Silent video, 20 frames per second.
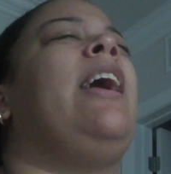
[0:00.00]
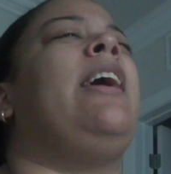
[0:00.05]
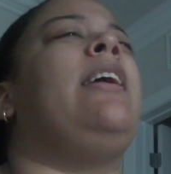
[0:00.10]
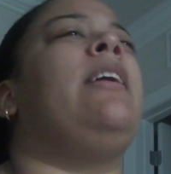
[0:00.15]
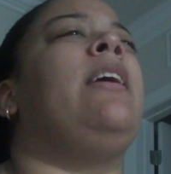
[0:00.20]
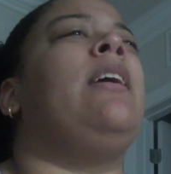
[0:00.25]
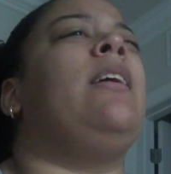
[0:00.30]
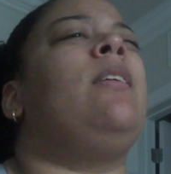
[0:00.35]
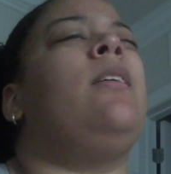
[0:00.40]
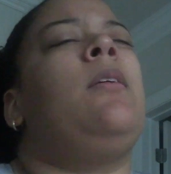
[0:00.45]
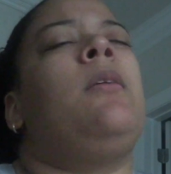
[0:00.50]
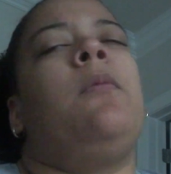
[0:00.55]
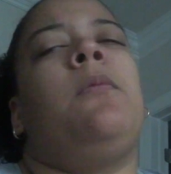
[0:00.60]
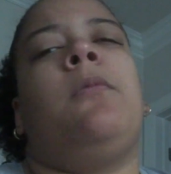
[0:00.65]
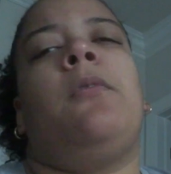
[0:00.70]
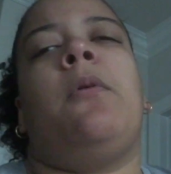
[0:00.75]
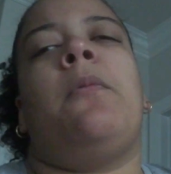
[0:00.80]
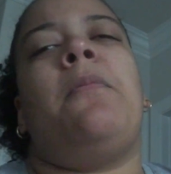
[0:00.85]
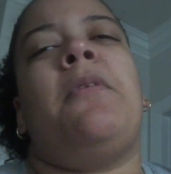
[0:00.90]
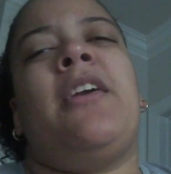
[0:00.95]
Lightning
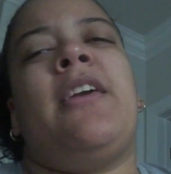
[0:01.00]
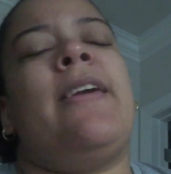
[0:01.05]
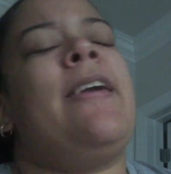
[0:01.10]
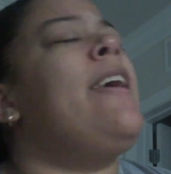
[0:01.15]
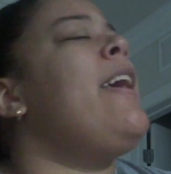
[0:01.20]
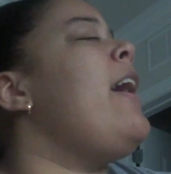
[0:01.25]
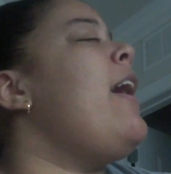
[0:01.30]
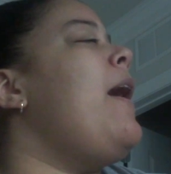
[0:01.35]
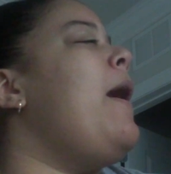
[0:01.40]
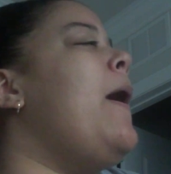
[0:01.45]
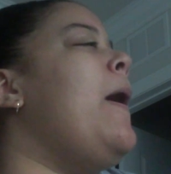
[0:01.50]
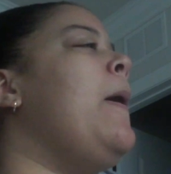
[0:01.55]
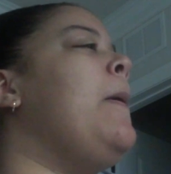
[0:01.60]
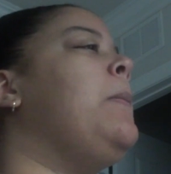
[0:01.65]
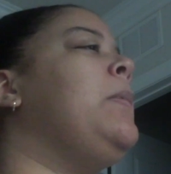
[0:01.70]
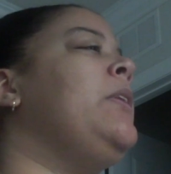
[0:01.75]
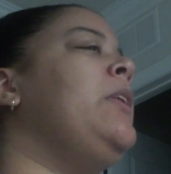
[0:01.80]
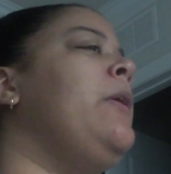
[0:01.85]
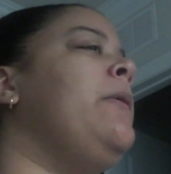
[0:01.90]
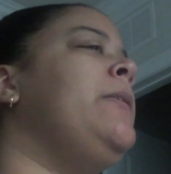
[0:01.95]
will be
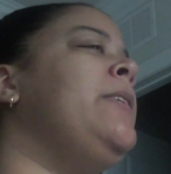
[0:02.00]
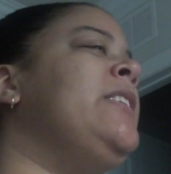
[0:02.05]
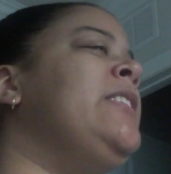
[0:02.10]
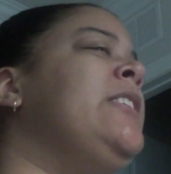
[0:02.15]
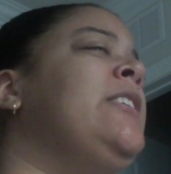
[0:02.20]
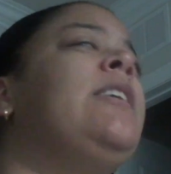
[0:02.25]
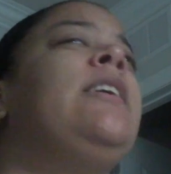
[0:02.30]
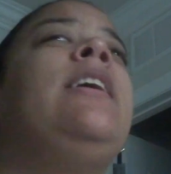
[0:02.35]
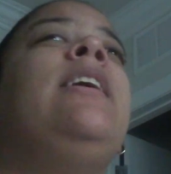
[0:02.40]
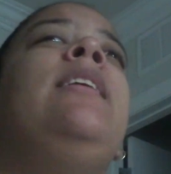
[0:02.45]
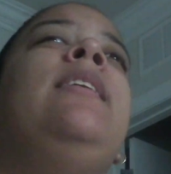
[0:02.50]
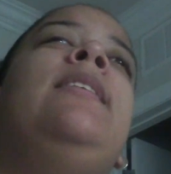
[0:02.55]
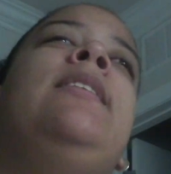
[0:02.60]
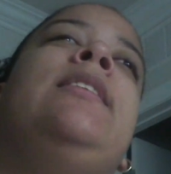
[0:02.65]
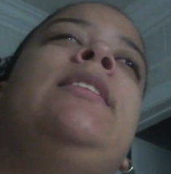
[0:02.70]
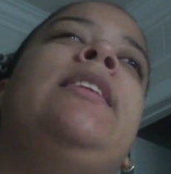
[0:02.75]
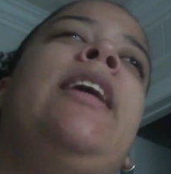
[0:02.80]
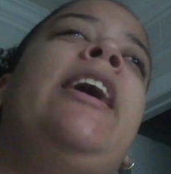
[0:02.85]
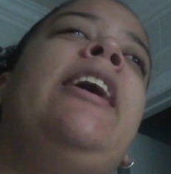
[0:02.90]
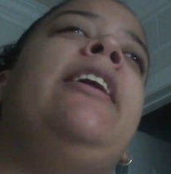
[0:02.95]
uploaded
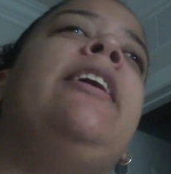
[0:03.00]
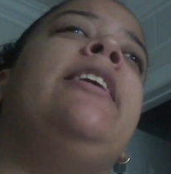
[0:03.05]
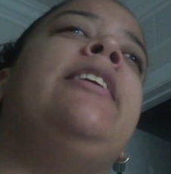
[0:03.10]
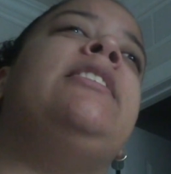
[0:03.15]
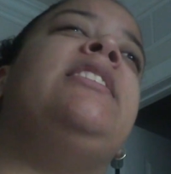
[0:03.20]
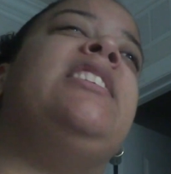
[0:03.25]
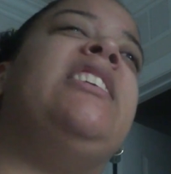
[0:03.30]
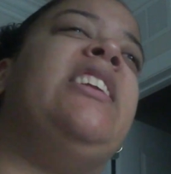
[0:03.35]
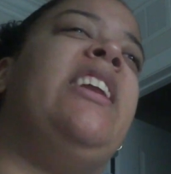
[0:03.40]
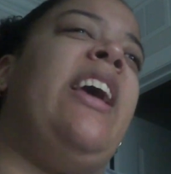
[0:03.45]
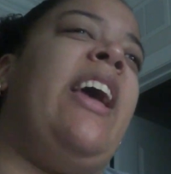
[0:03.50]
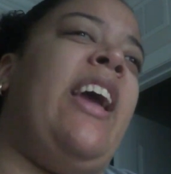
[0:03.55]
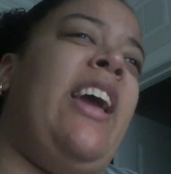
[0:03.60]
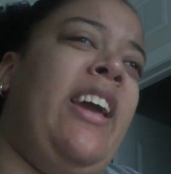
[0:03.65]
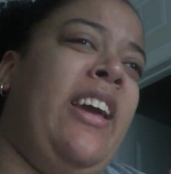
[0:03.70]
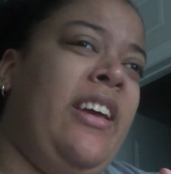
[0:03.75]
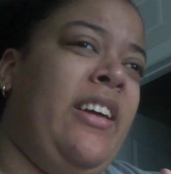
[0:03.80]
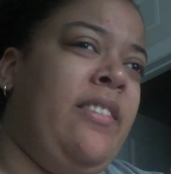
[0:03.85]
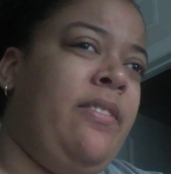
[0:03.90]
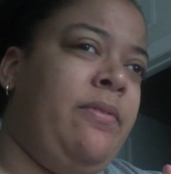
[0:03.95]
later
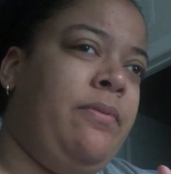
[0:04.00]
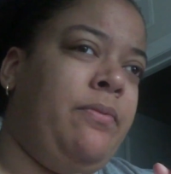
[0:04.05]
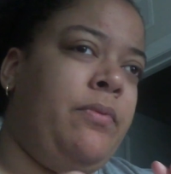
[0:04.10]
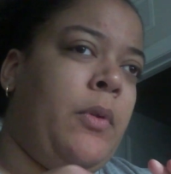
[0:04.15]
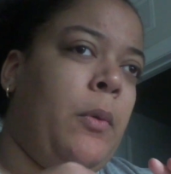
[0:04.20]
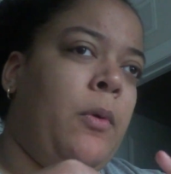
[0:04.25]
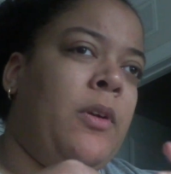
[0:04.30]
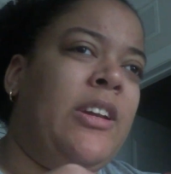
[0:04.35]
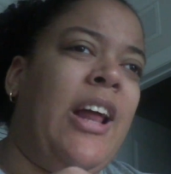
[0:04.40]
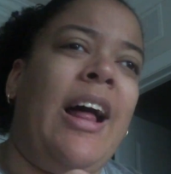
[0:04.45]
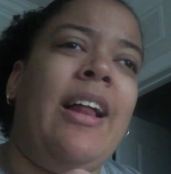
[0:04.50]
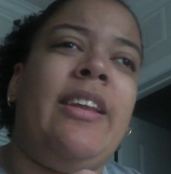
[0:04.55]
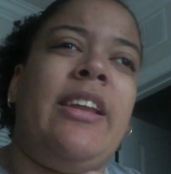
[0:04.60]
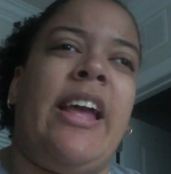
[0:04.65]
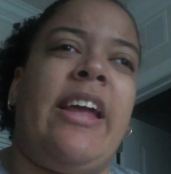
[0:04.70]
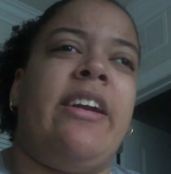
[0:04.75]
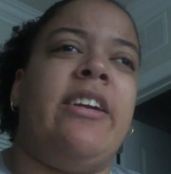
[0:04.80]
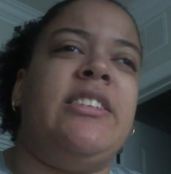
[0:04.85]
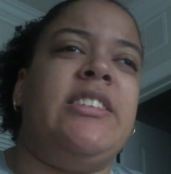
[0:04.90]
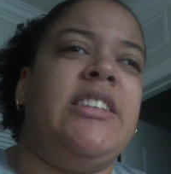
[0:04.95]
today. Well, not
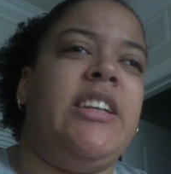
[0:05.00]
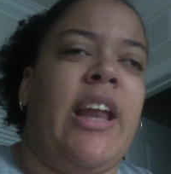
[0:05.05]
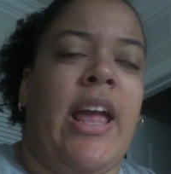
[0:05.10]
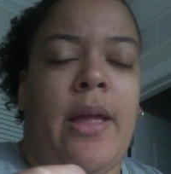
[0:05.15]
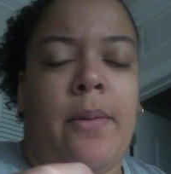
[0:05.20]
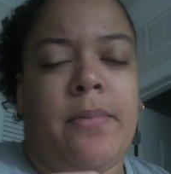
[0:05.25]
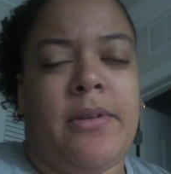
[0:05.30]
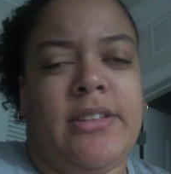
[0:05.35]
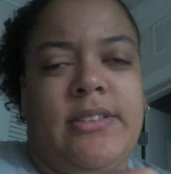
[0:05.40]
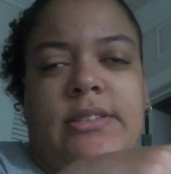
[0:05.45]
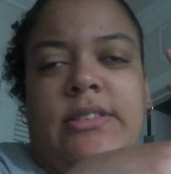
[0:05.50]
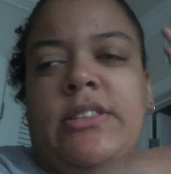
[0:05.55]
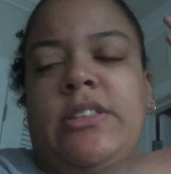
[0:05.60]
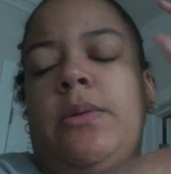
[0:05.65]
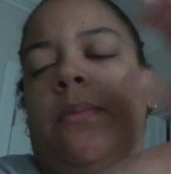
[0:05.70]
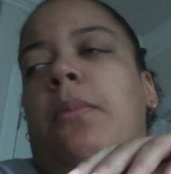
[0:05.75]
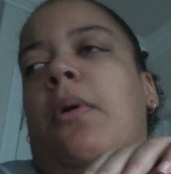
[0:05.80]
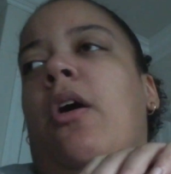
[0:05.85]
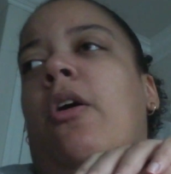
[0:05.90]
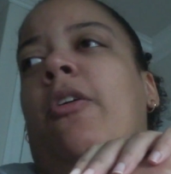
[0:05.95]
later today, but
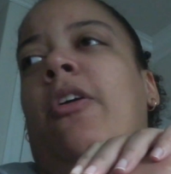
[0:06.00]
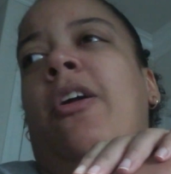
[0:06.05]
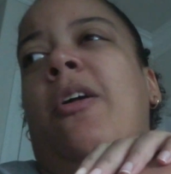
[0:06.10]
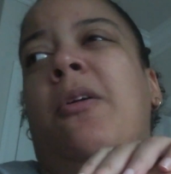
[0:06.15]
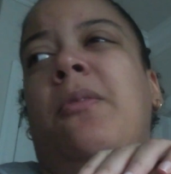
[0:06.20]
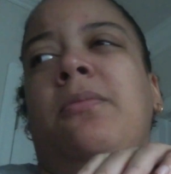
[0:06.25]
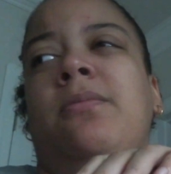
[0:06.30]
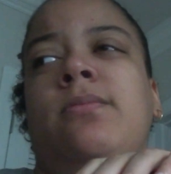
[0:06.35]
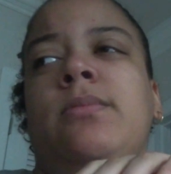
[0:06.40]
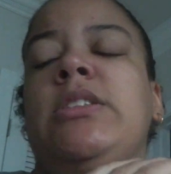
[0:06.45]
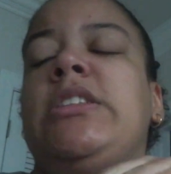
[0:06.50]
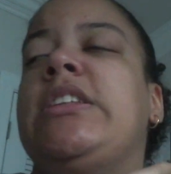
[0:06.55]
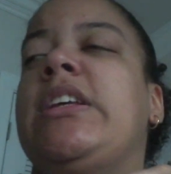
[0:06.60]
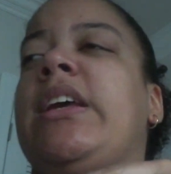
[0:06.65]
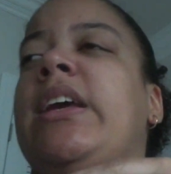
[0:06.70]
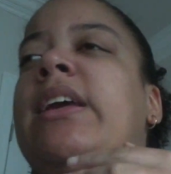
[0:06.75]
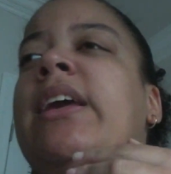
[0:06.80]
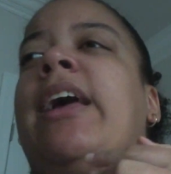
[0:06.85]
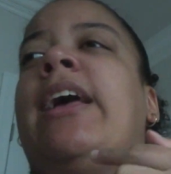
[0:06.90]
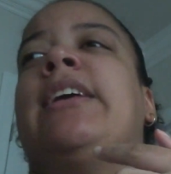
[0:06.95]
tomorrow,
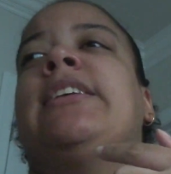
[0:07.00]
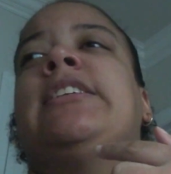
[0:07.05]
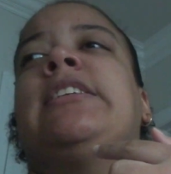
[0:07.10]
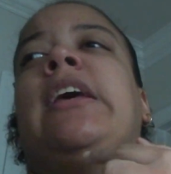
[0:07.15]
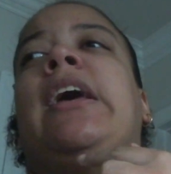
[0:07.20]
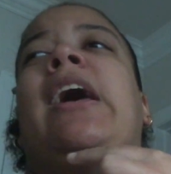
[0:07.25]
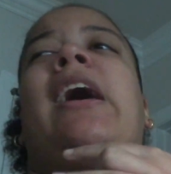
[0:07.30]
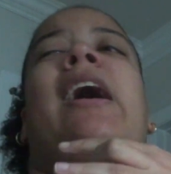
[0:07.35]
seeing as